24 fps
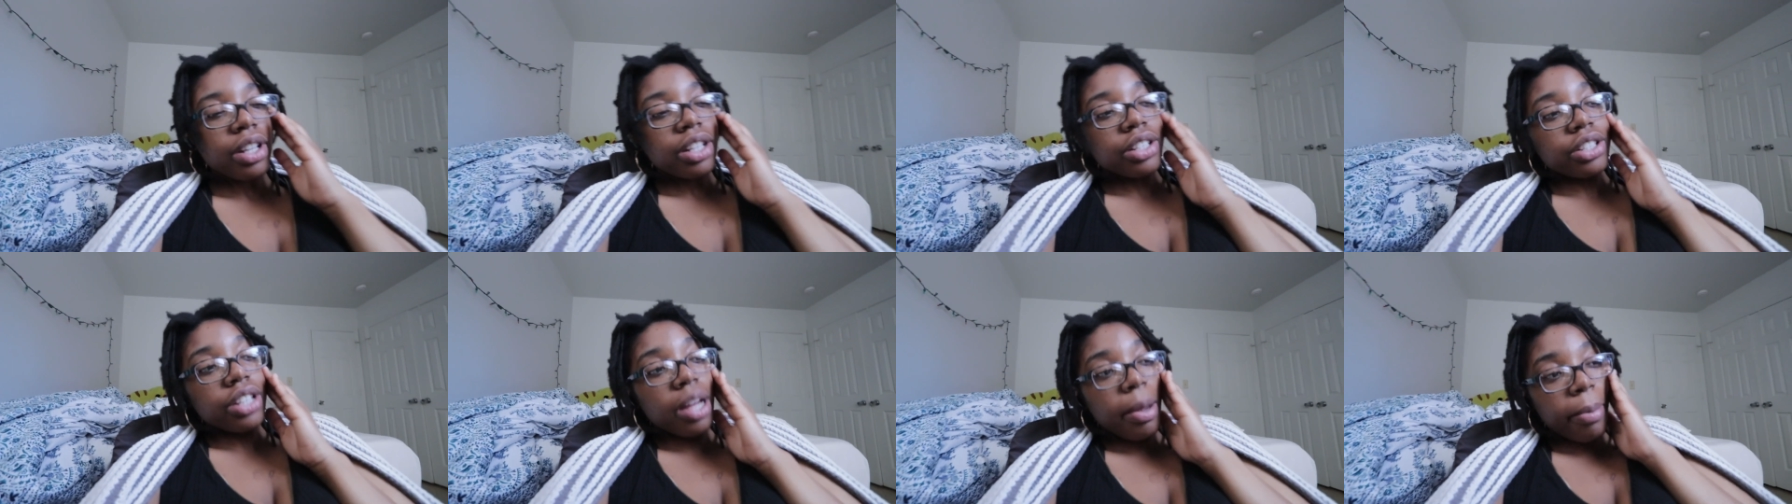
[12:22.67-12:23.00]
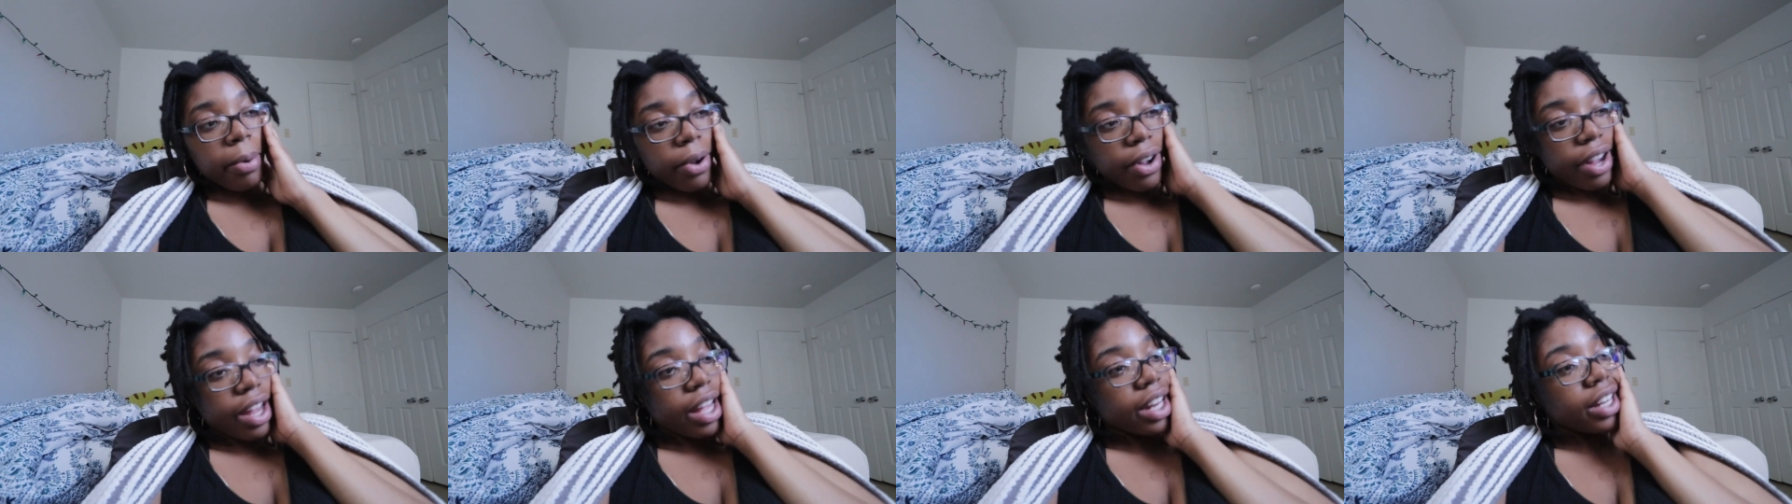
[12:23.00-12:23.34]
So I'm
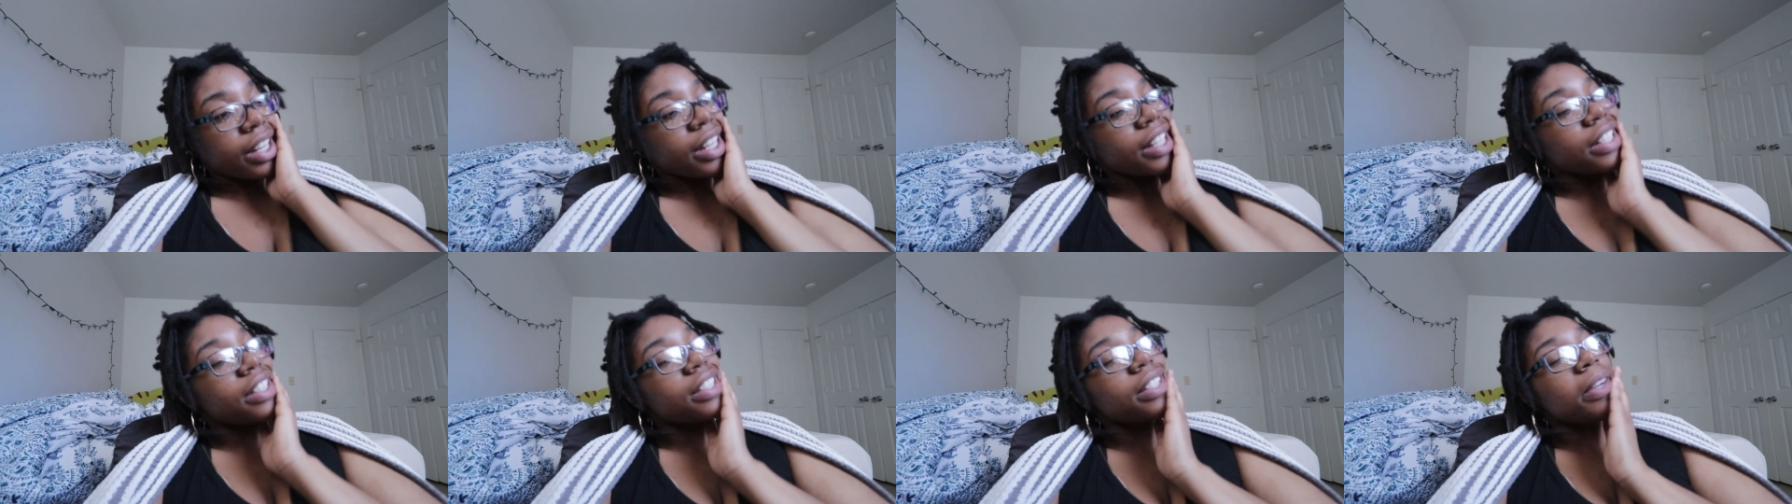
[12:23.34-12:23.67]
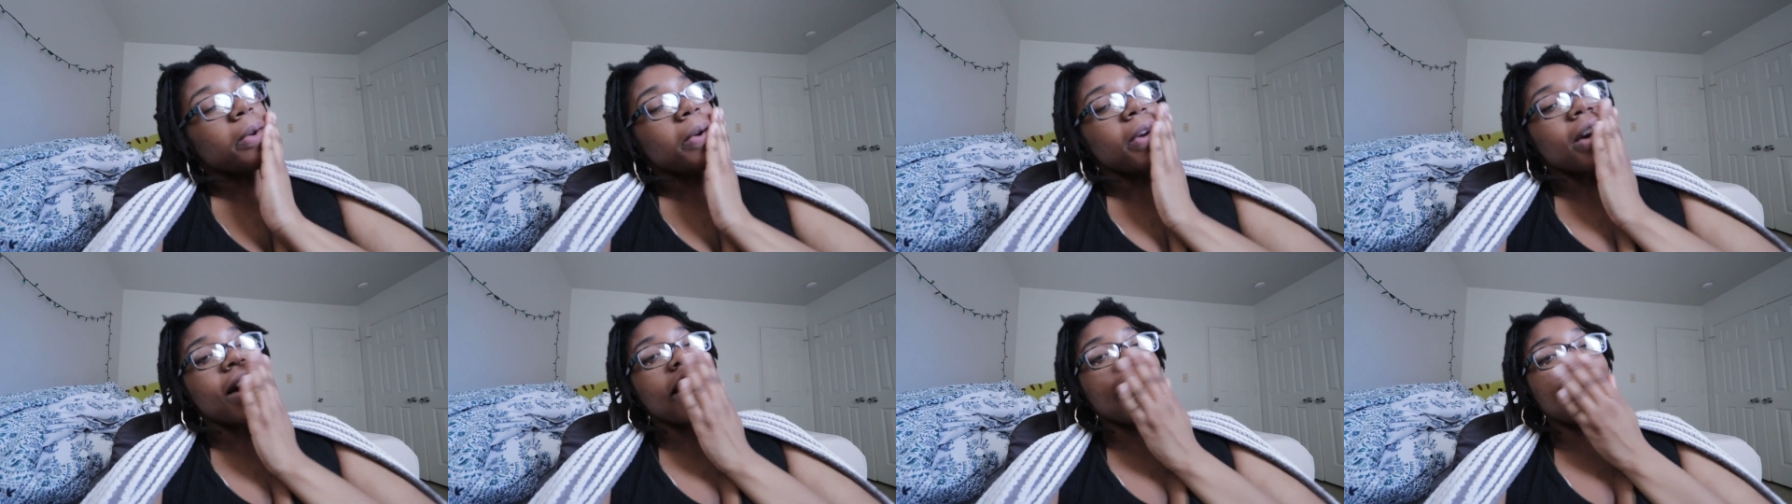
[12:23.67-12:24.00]
gonna go ahead and get
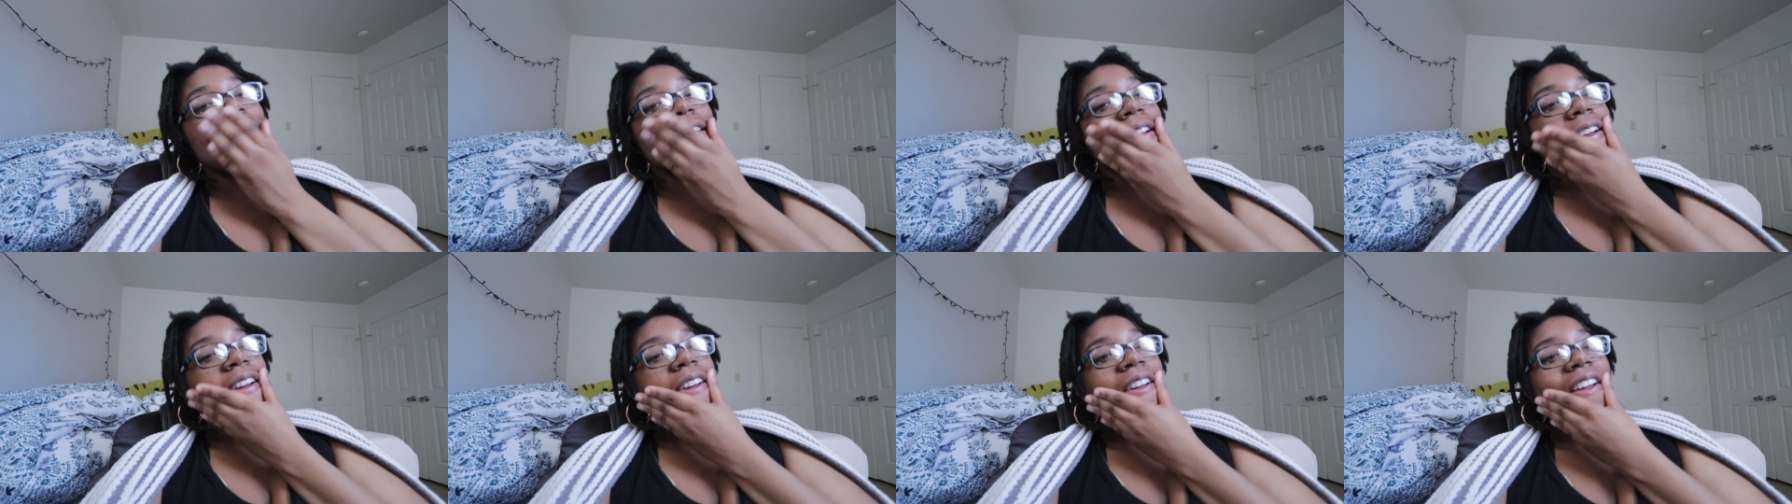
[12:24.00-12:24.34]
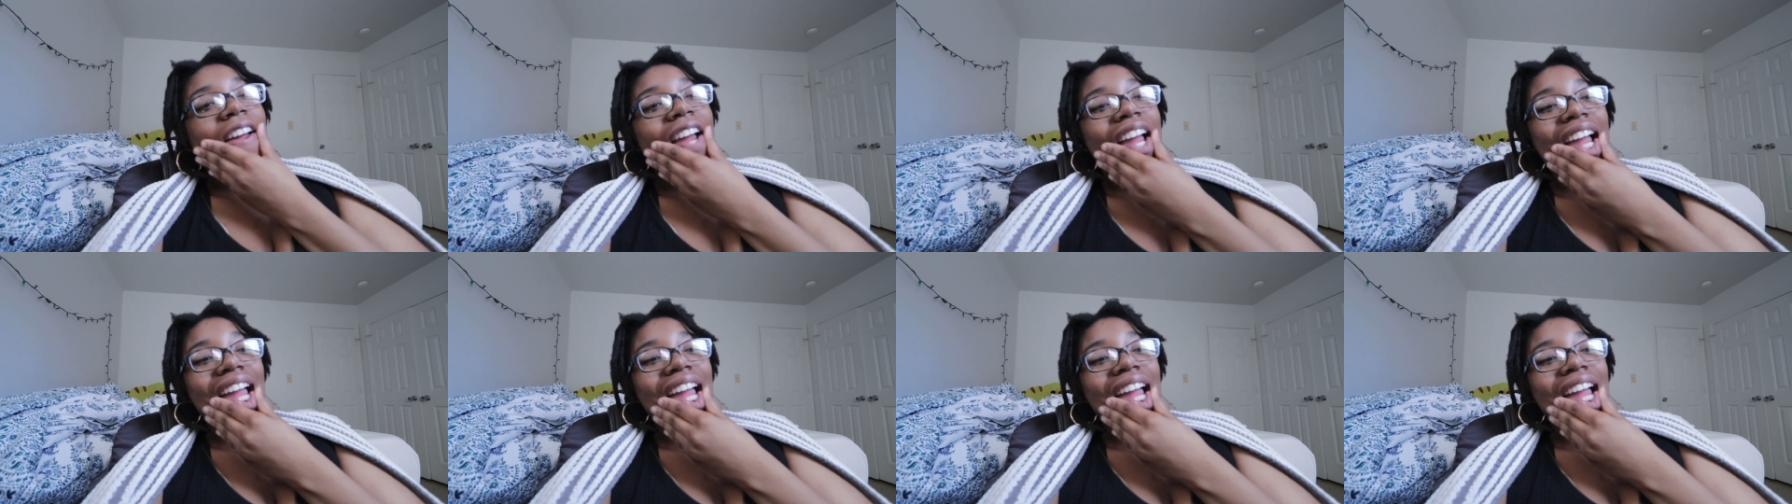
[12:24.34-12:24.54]
some of that done.